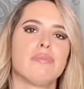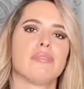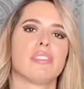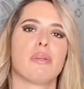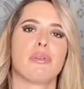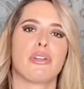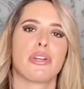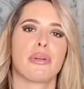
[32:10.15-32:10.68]
Let
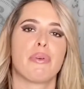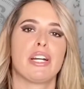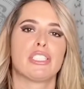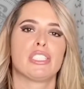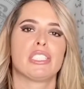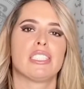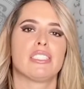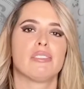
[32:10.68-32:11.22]
me know you're
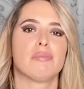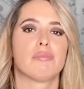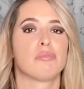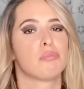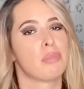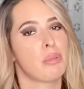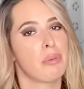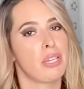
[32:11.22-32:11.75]
watching.
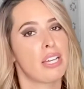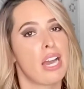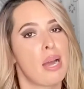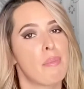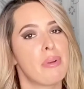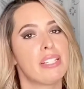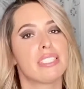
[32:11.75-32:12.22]
Maybe comment